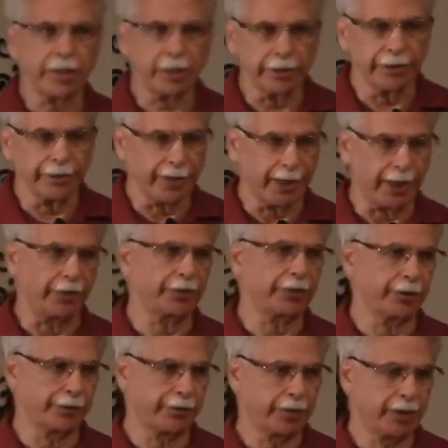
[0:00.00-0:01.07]
to live out.
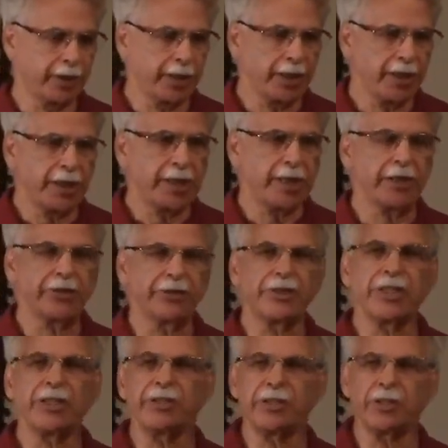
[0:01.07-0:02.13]
It is
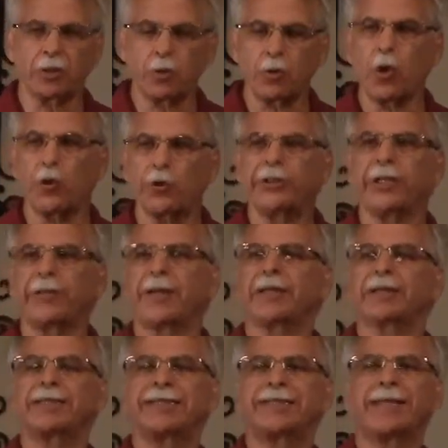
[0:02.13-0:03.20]
easy to quote it
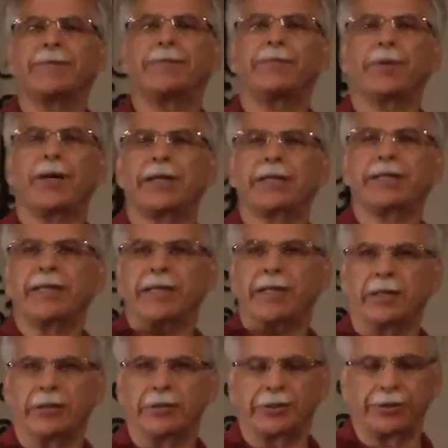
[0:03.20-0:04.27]
about somebody
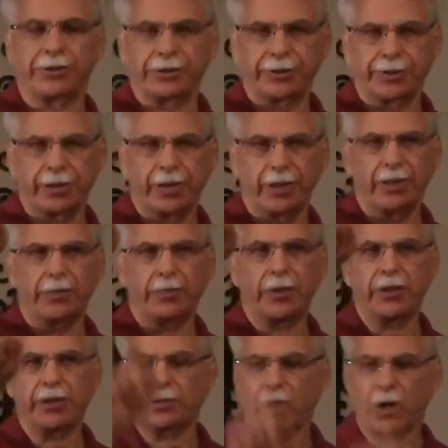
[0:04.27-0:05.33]
else,
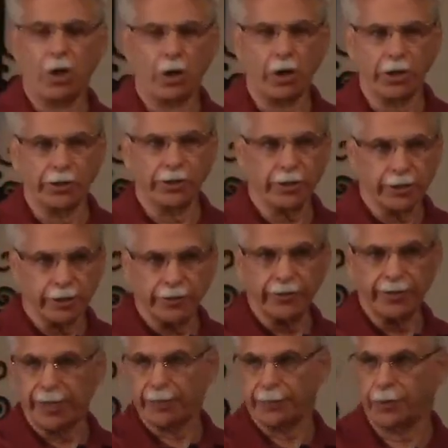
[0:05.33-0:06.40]
but it's hard to live
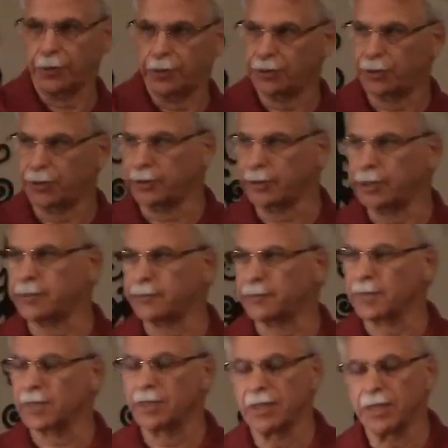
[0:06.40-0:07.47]
it out personally.
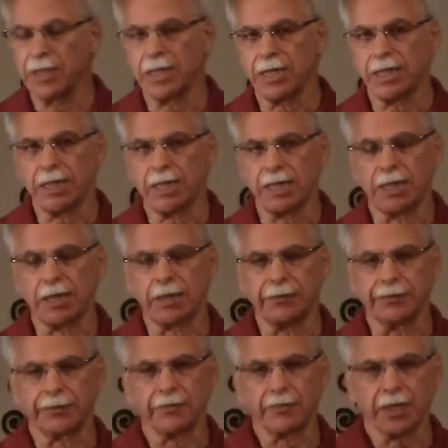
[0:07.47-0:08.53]

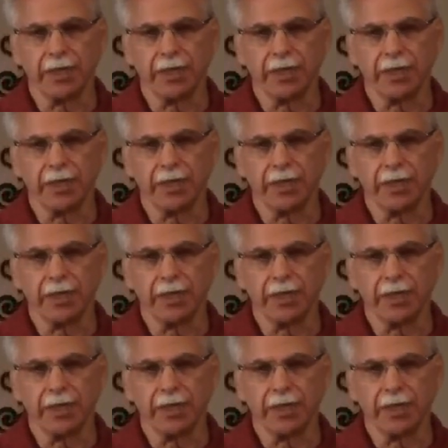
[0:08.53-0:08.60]
But